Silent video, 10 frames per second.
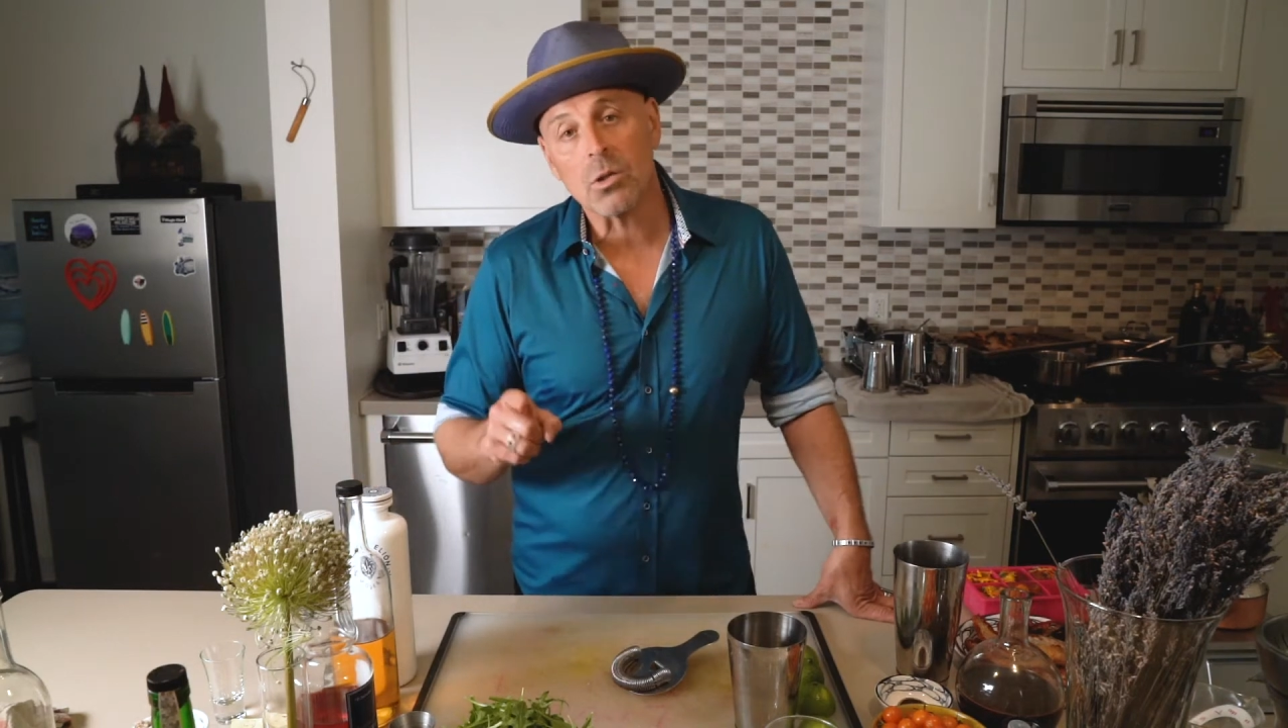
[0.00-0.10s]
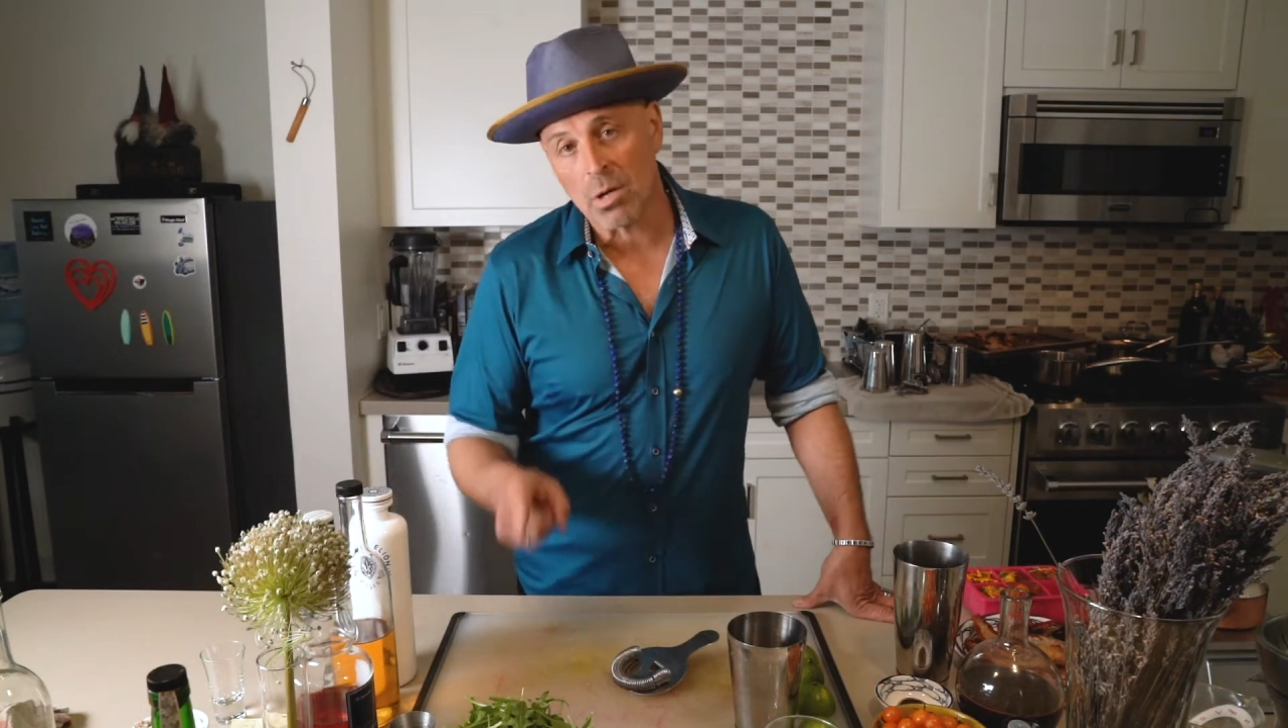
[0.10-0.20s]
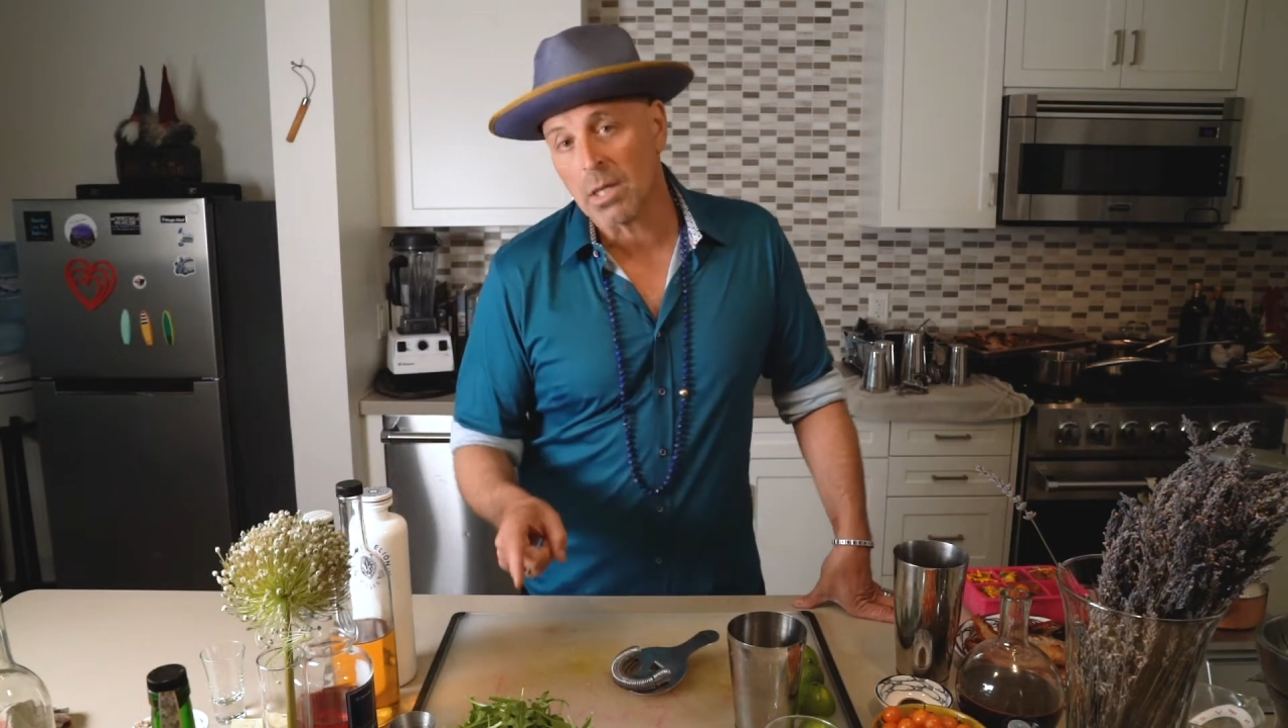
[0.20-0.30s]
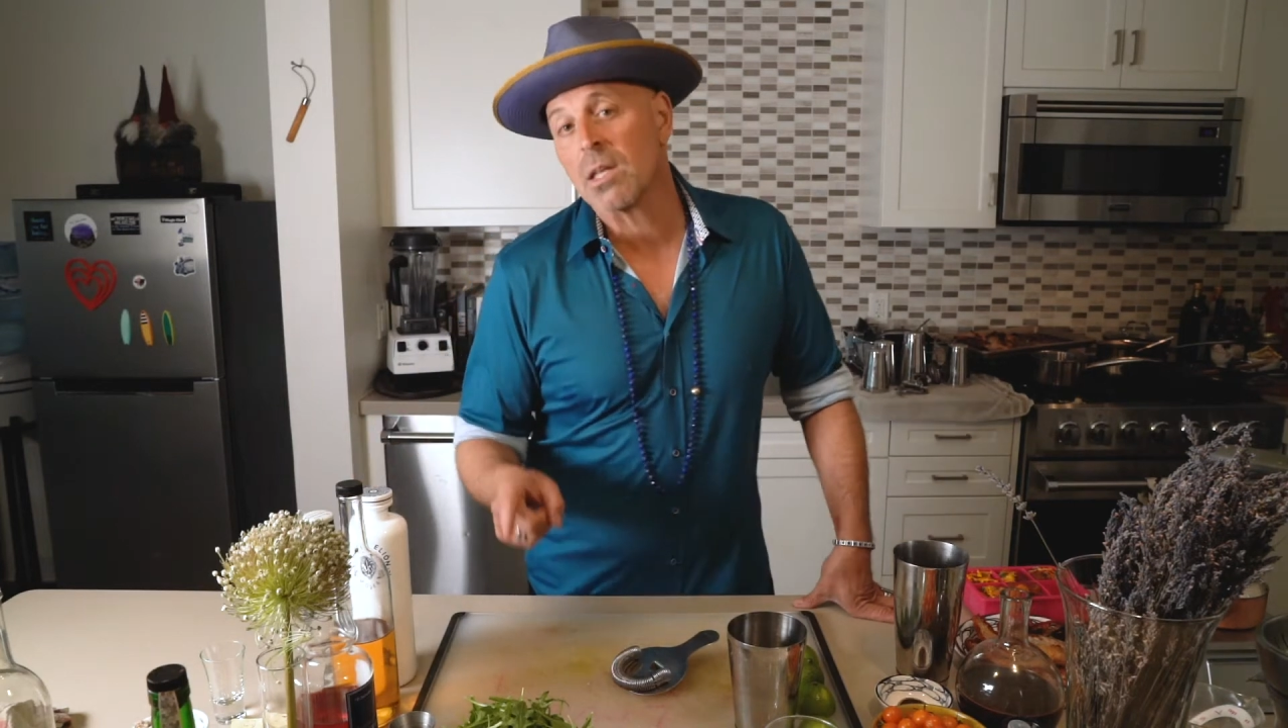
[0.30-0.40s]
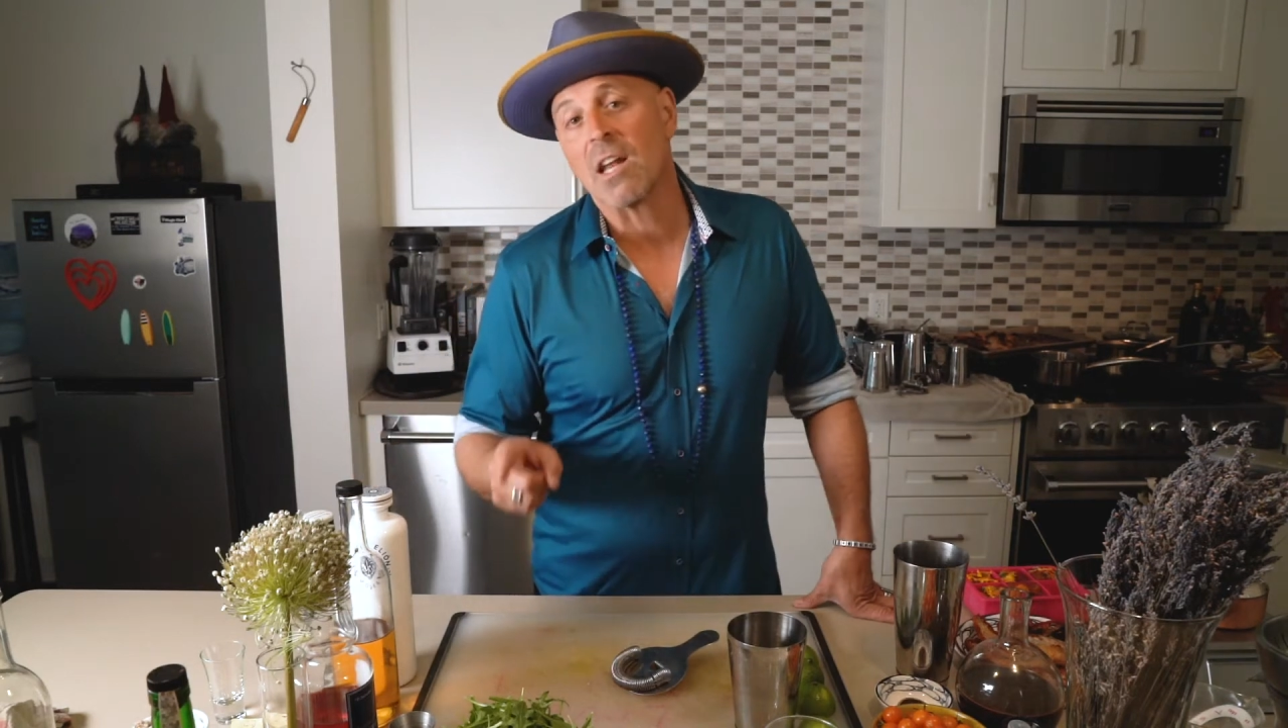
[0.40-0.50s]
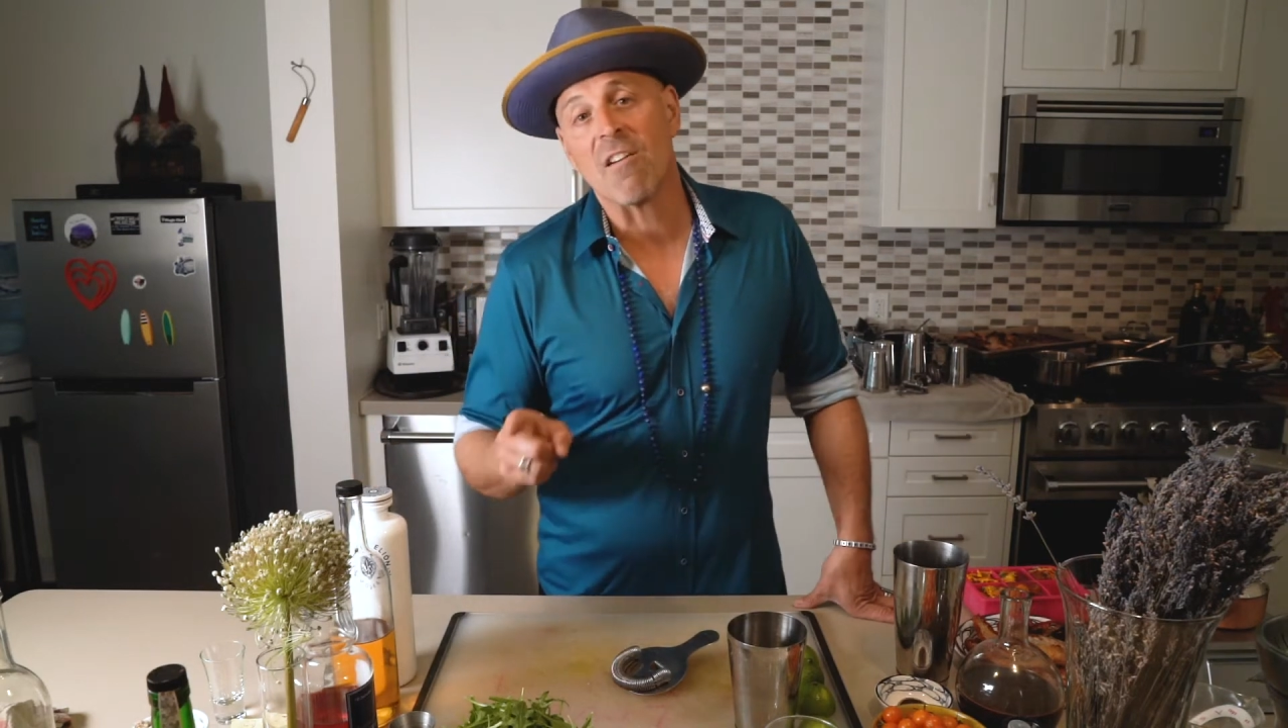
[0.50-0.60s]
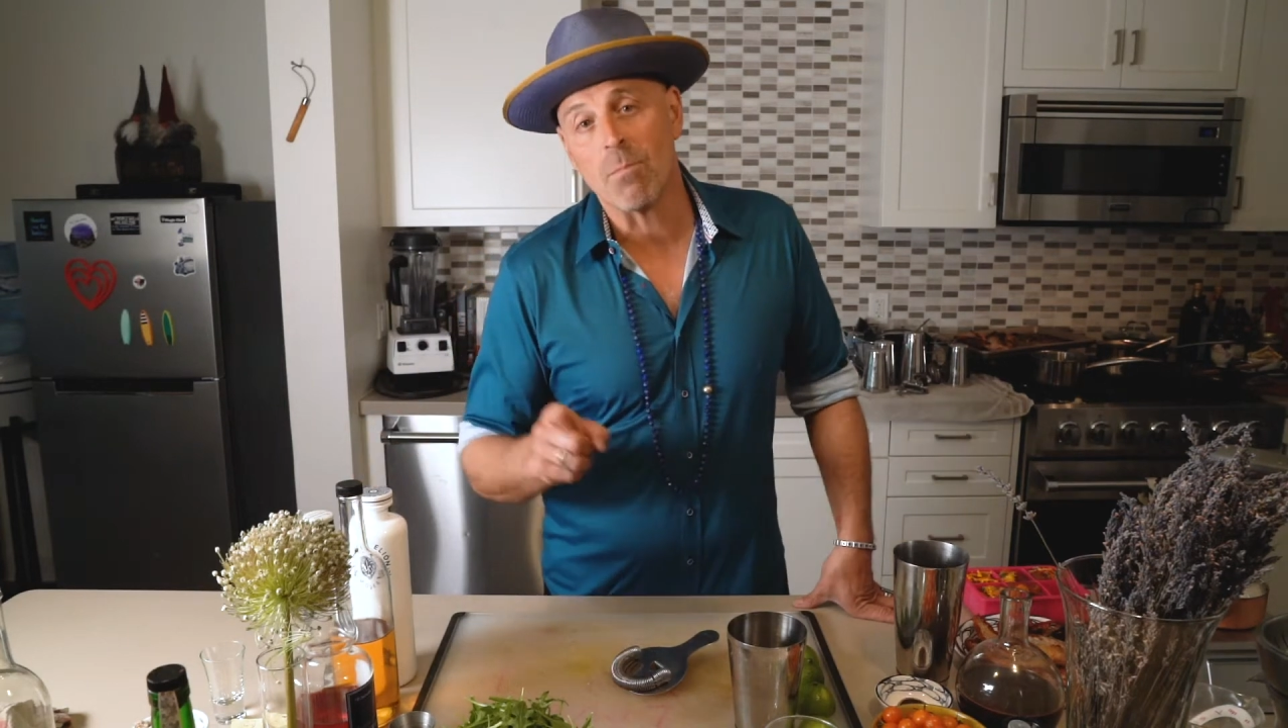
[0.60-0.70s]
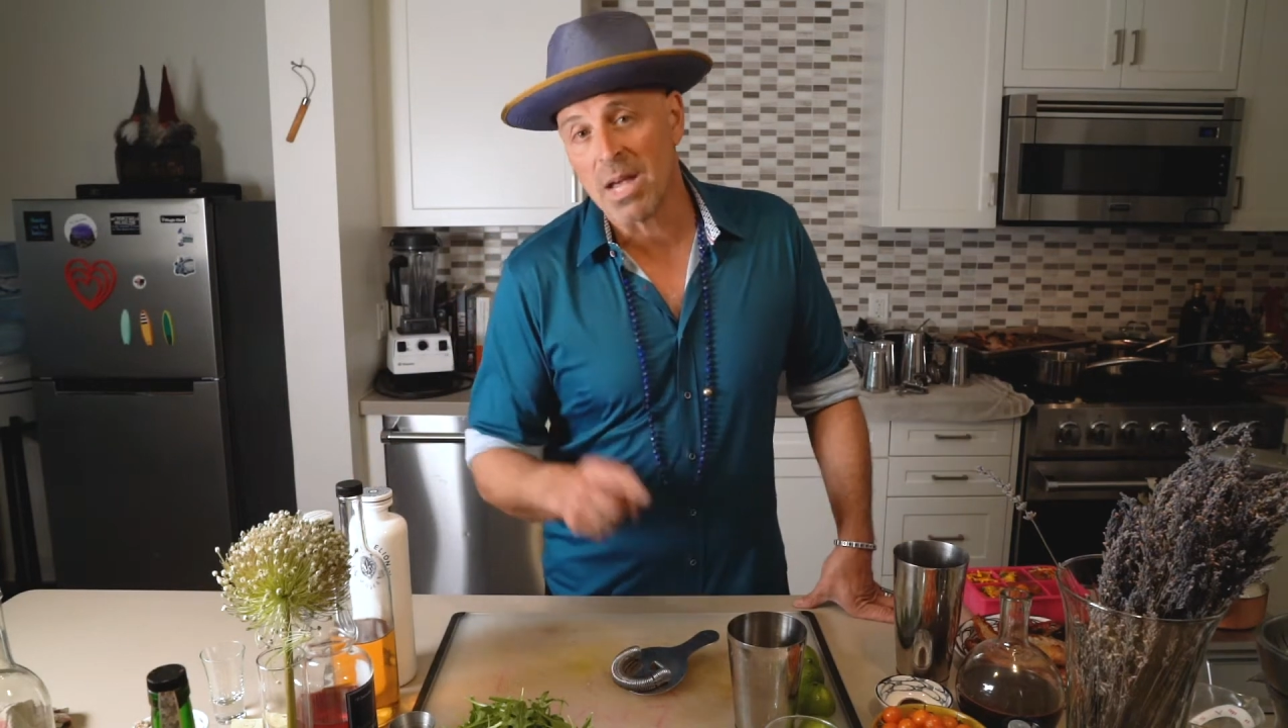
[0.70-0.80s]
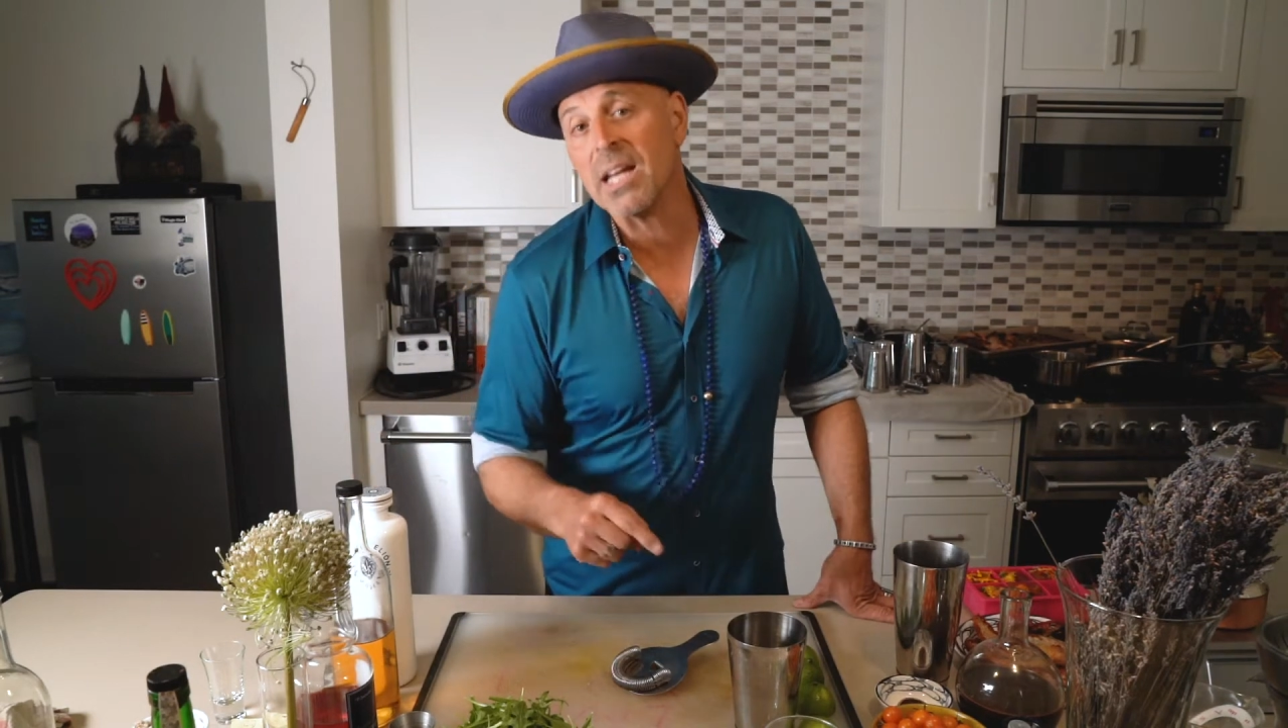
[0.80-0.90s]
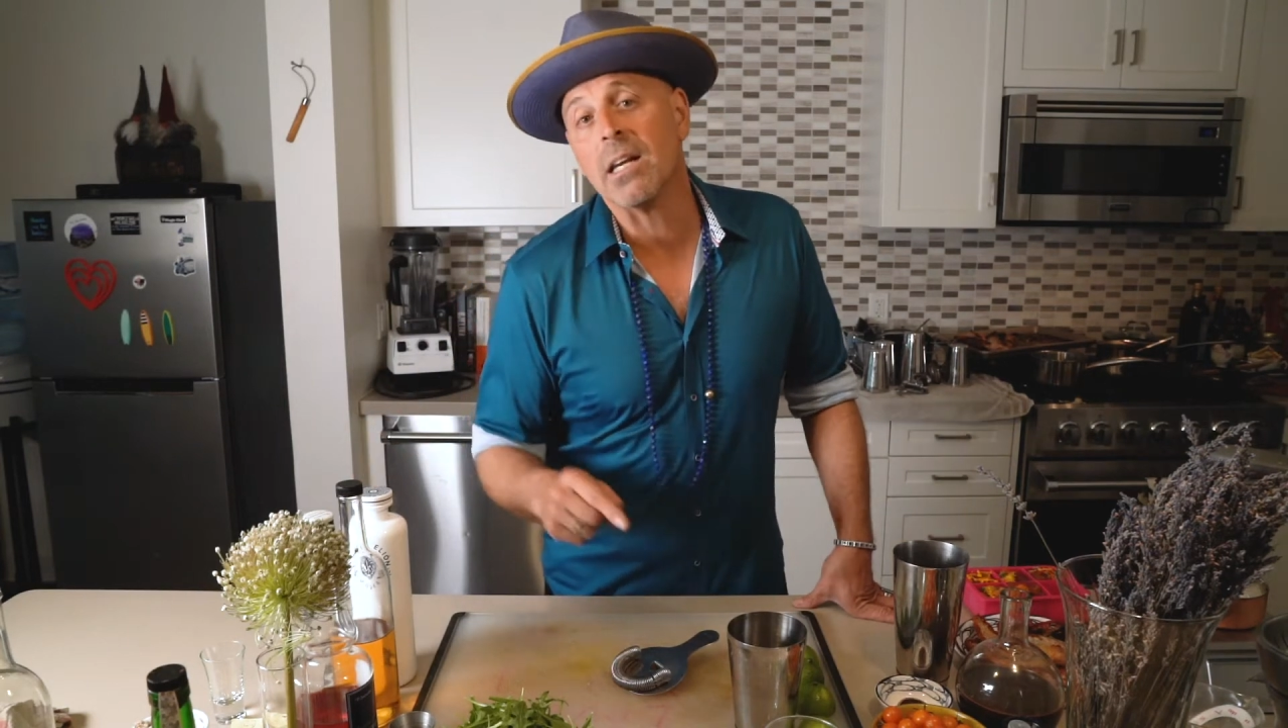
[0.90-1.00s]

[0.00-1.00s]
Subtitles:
drink that I've made